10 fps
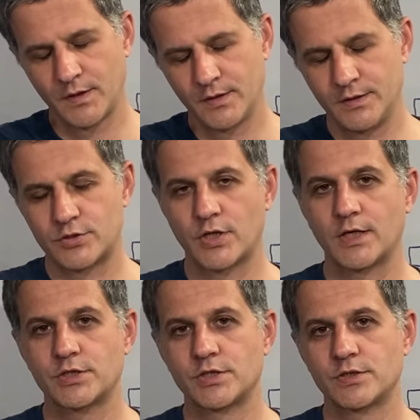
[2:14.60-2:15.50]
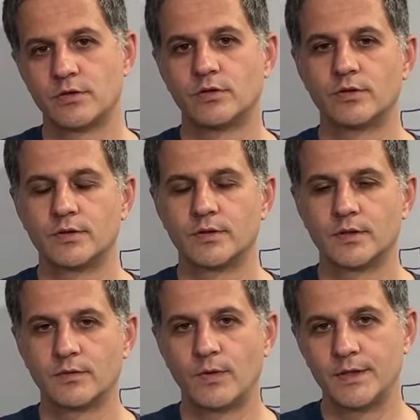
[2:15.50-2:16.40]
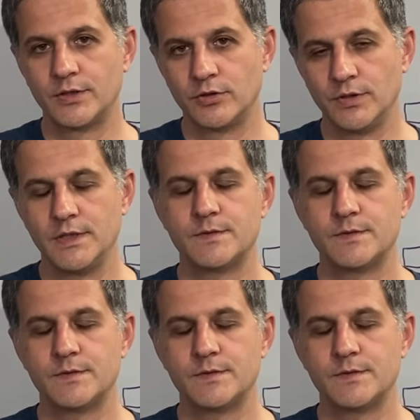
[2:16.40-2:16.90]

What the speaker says: instructions on whether you need